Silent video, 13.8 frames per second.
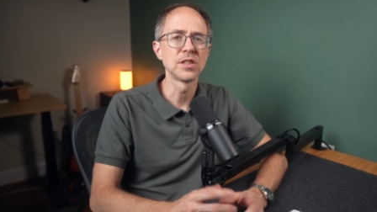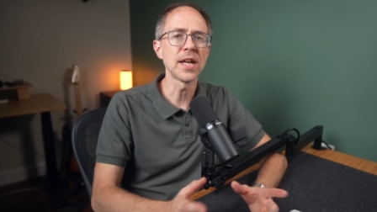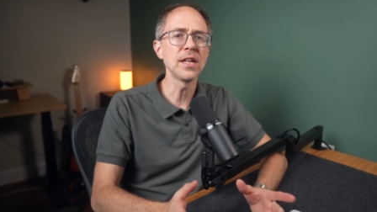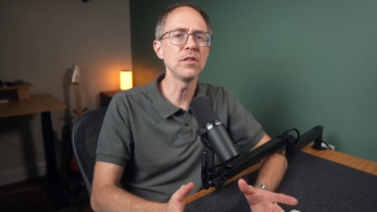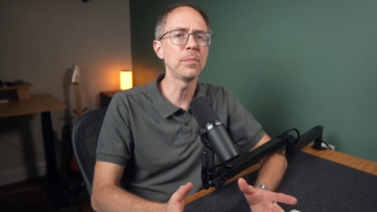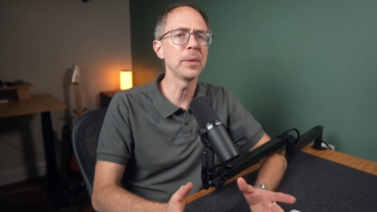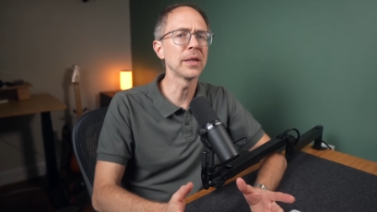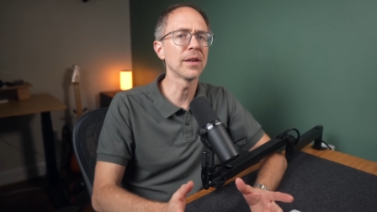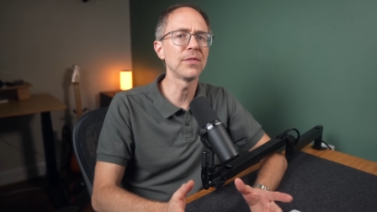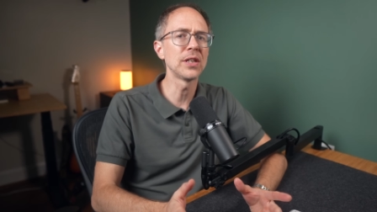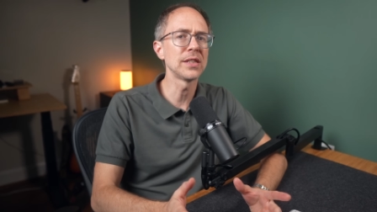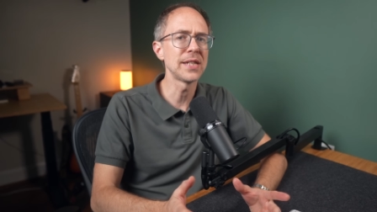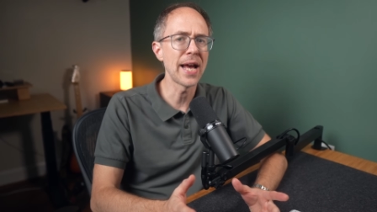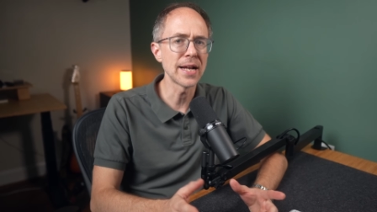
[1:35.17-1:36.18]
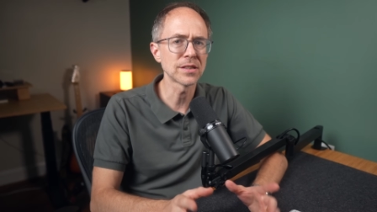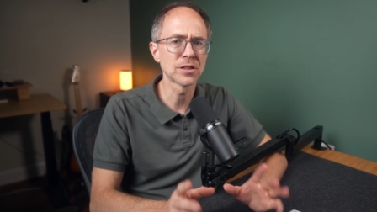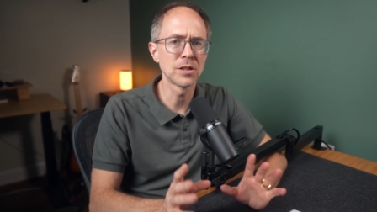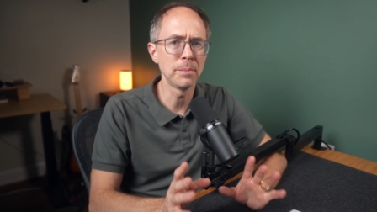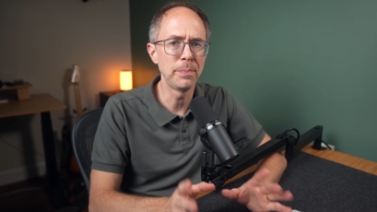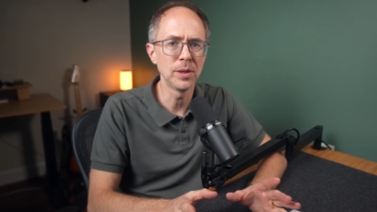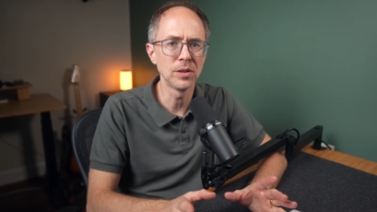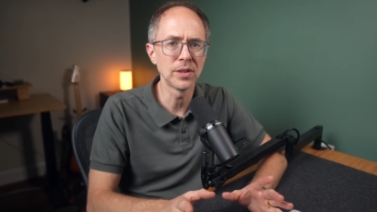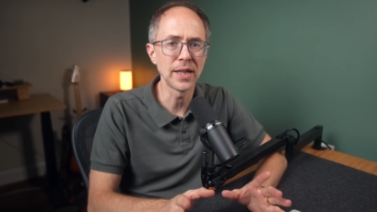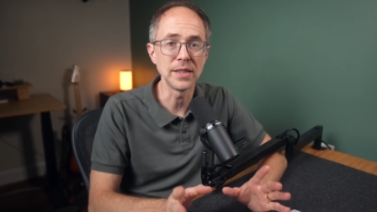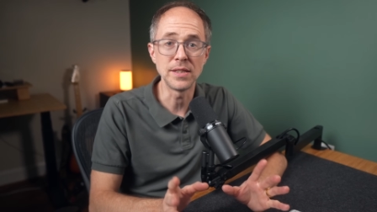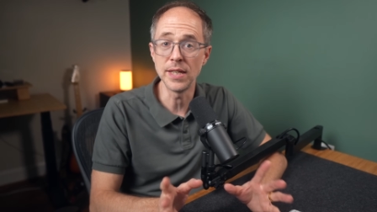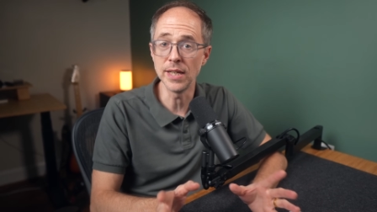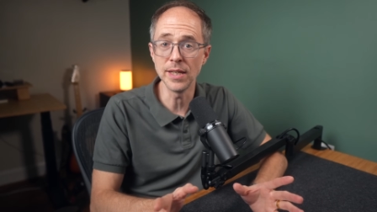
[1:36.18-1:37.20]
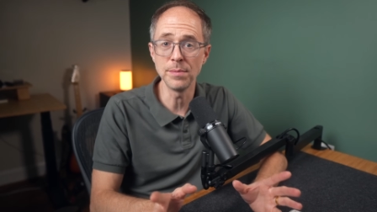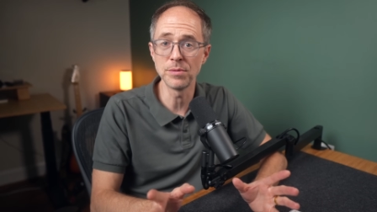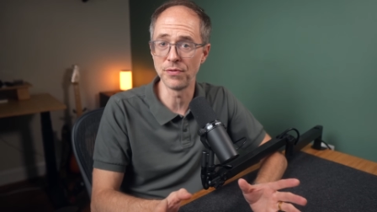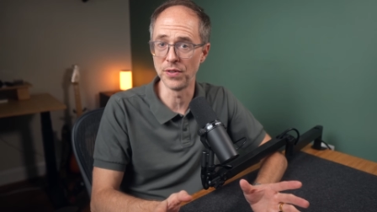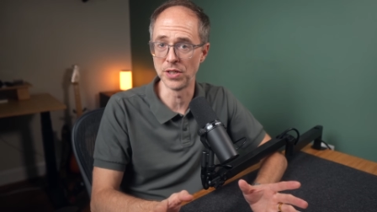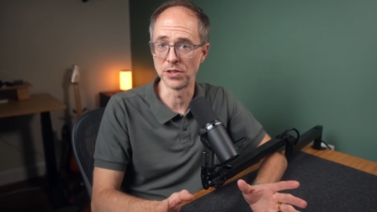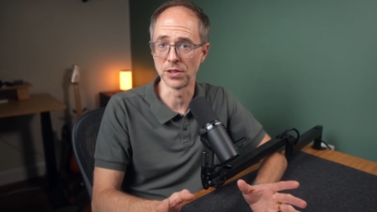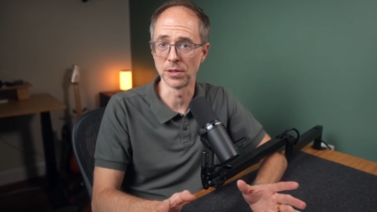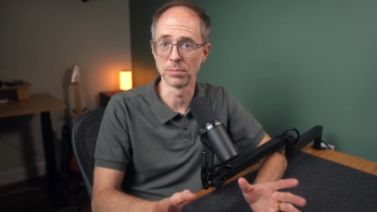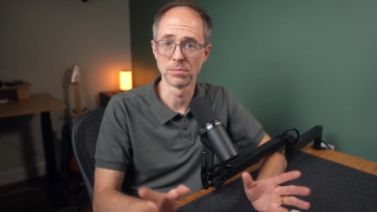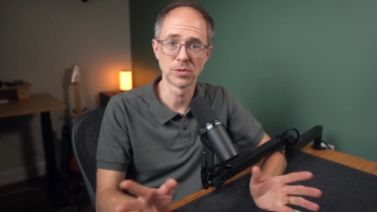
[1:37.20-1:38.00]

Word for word: Say you've been given a task to build a Teams feature,